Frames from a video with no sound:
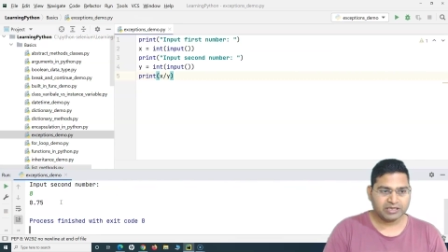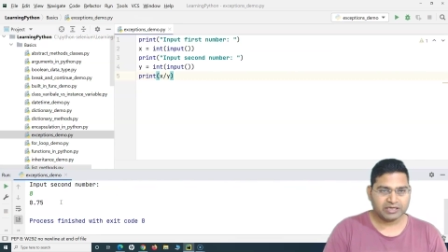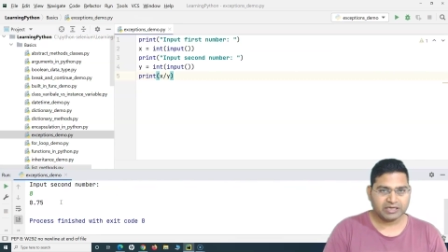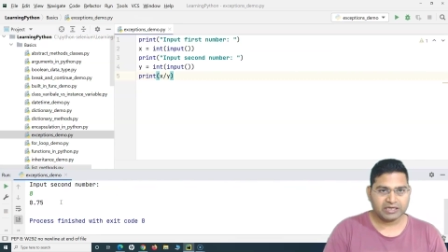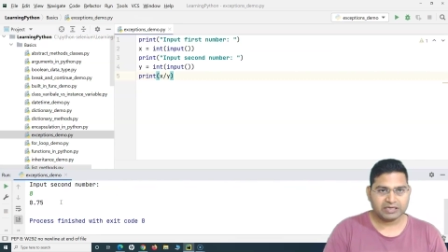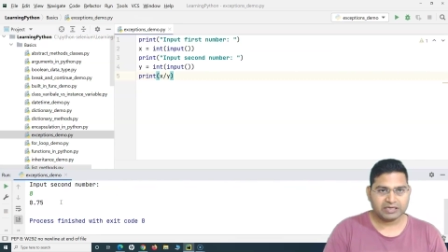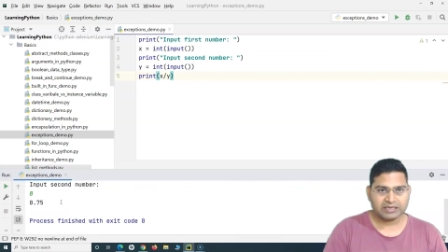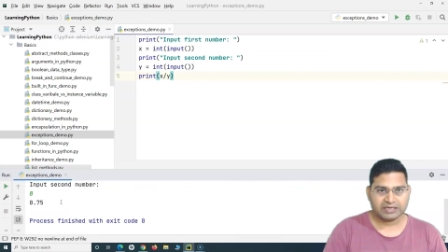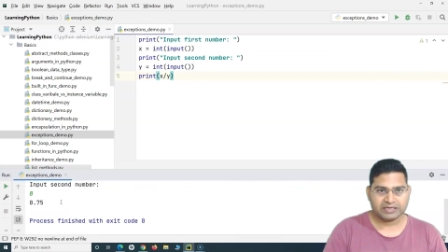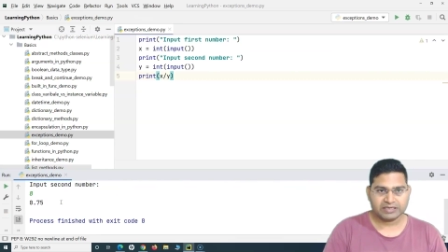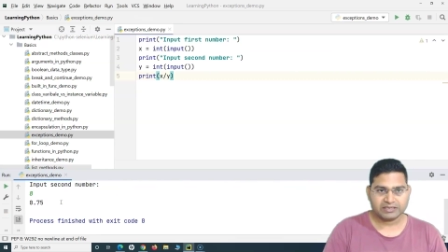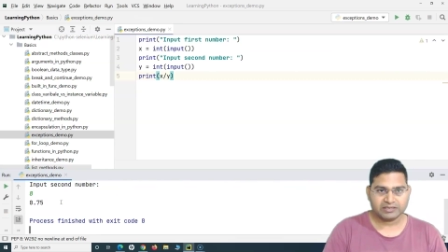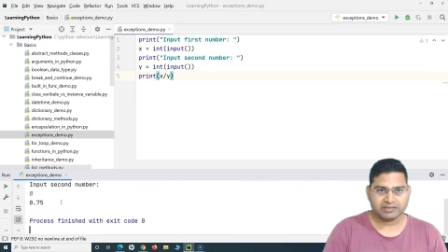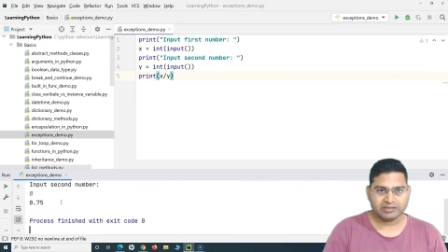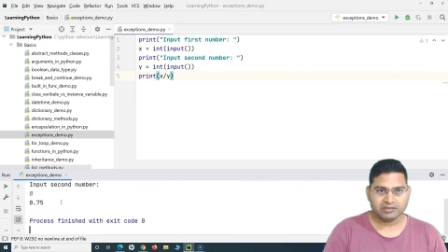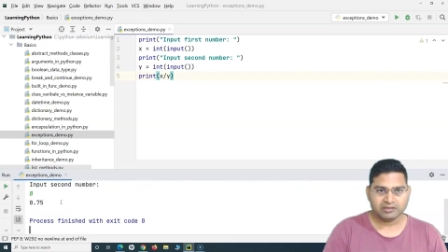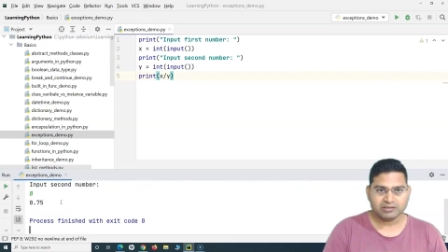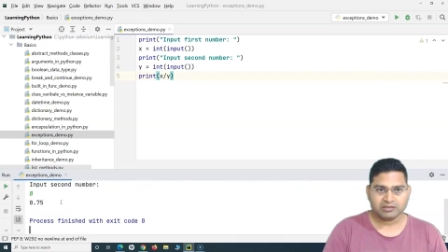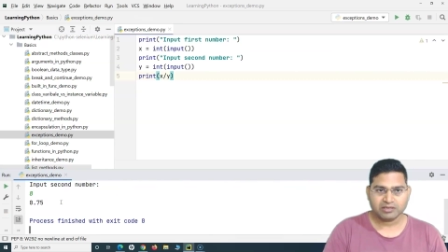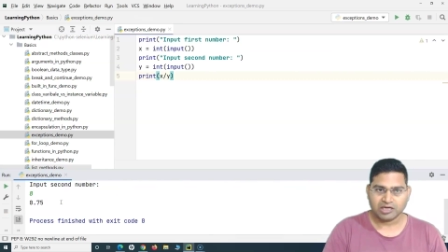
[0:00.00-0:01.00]
and I'll get
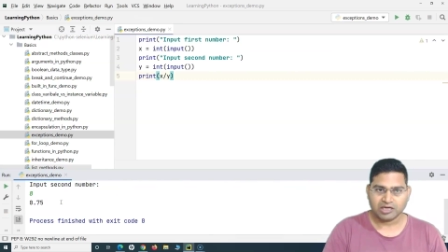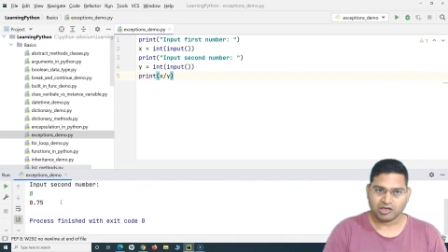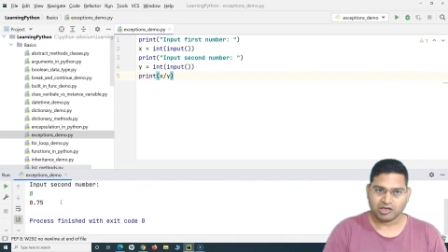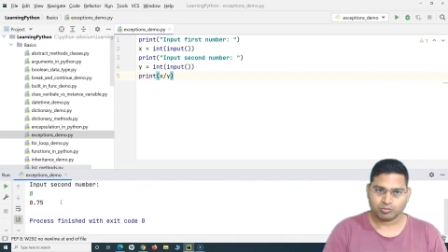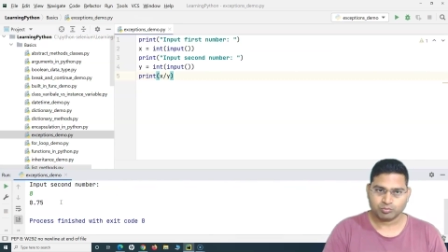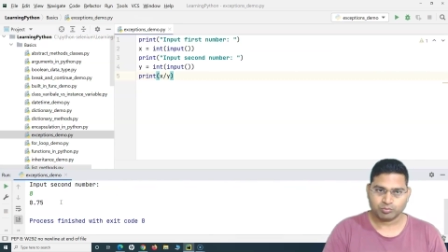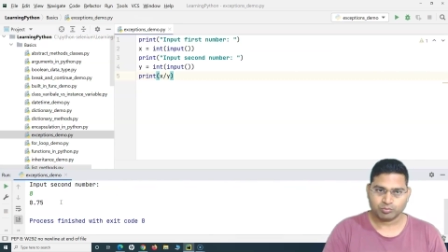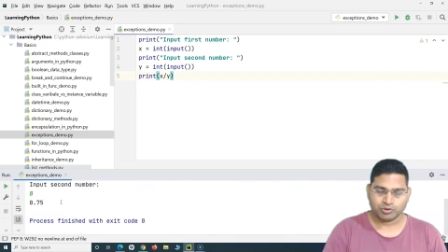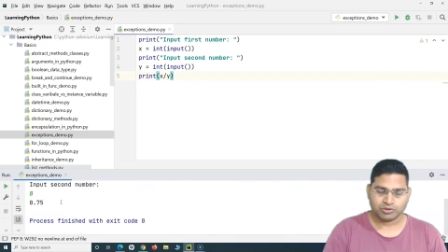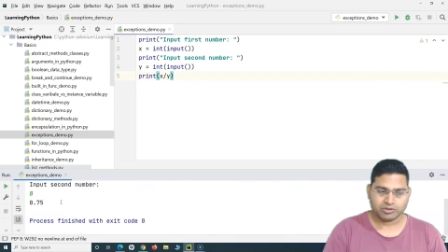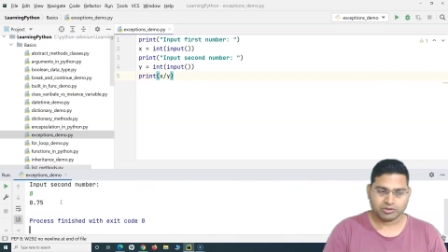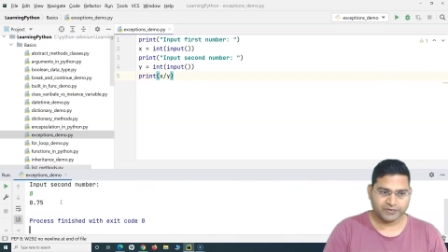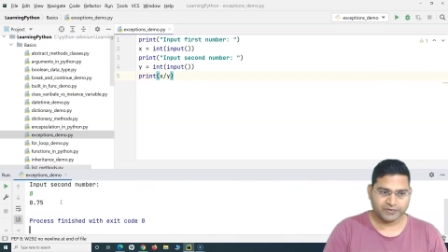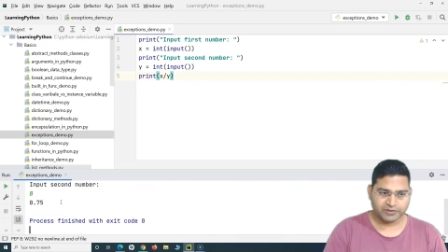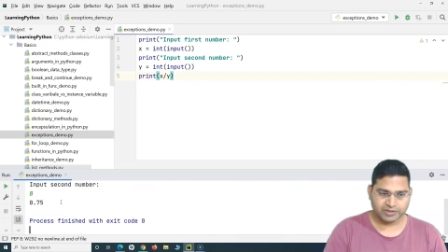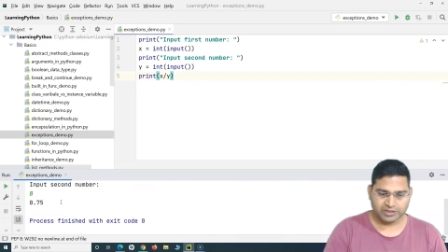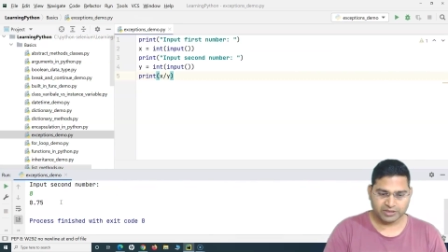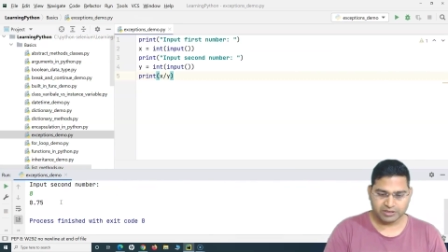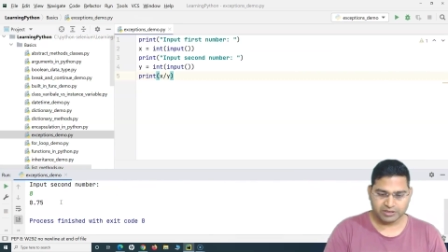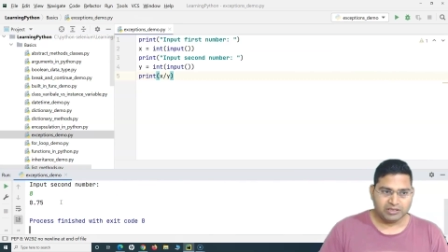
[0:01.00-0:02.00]
the output.
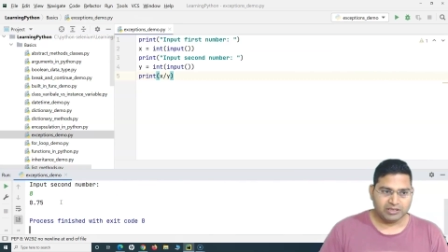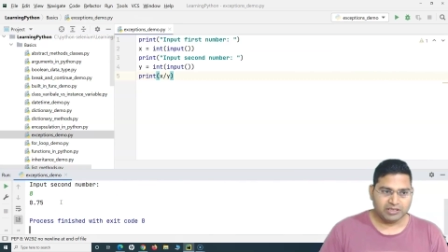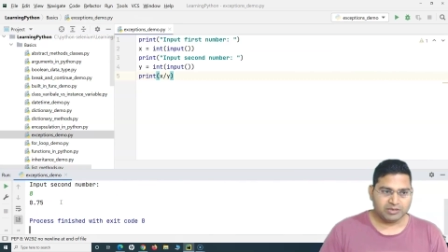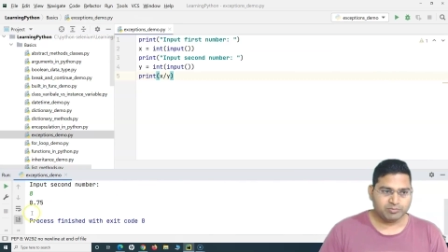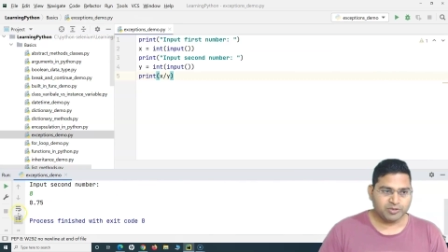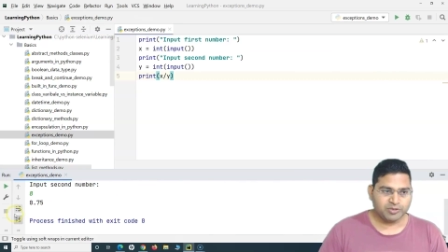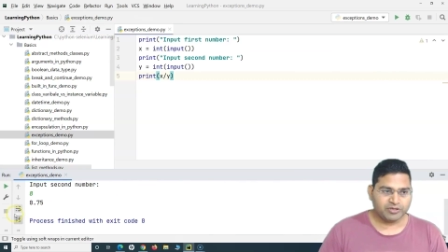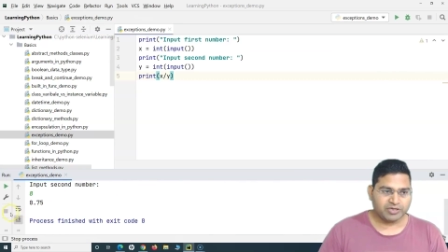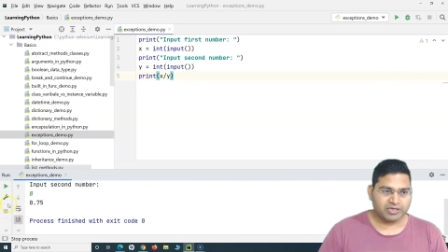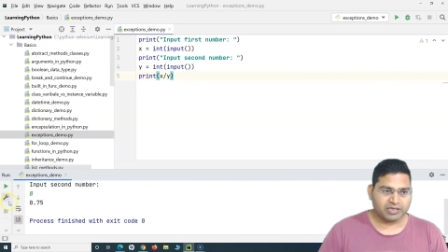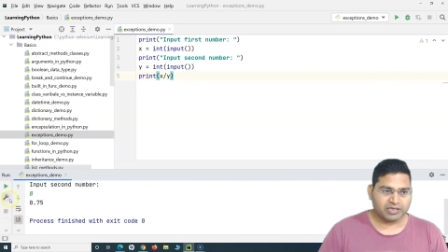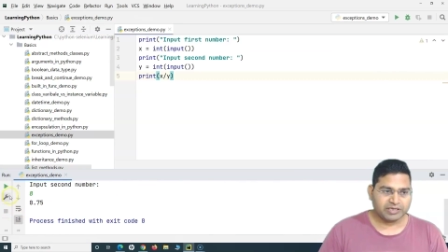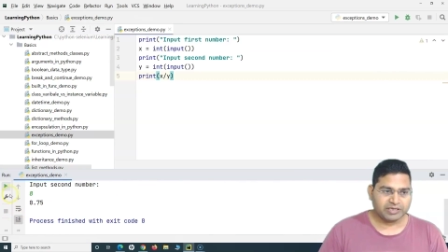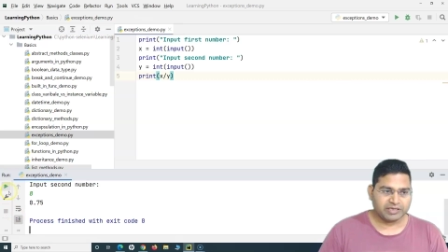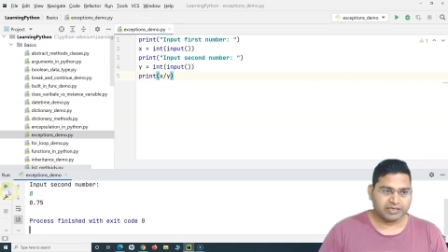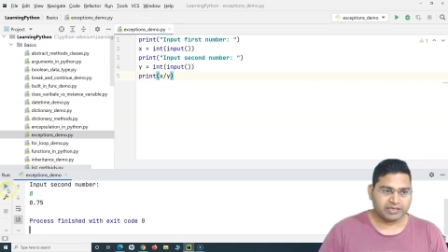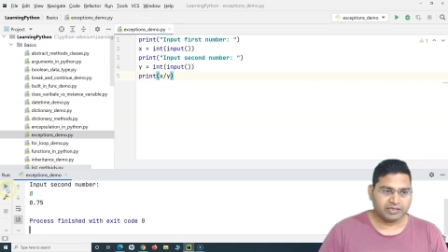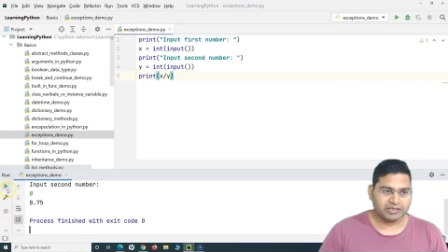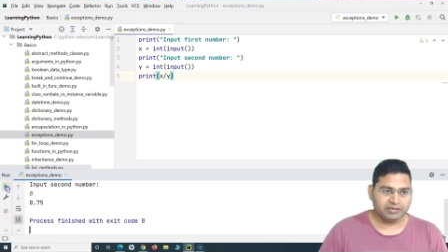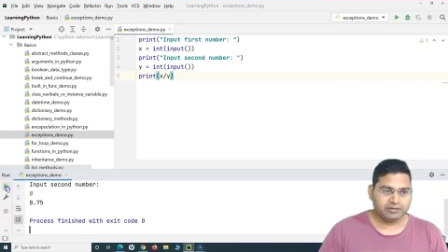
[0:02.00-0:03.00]
Okay, let me run
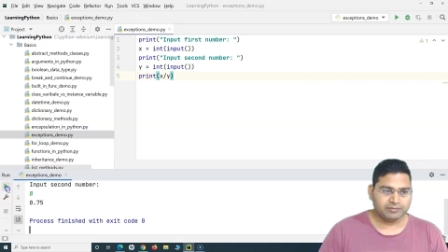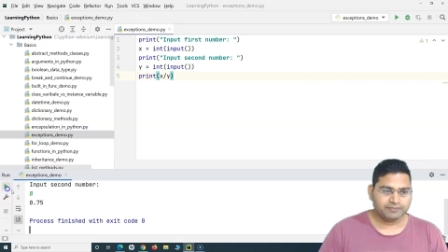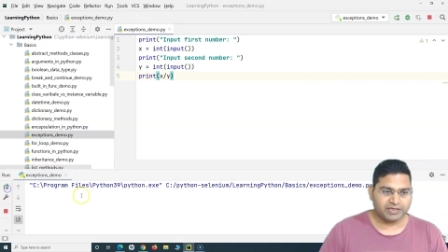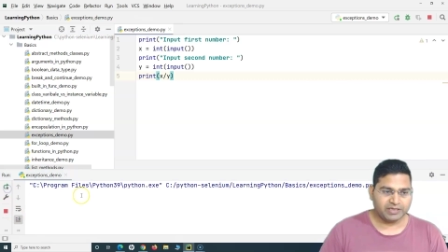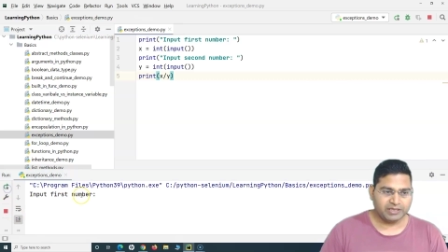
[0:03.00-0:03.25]
again.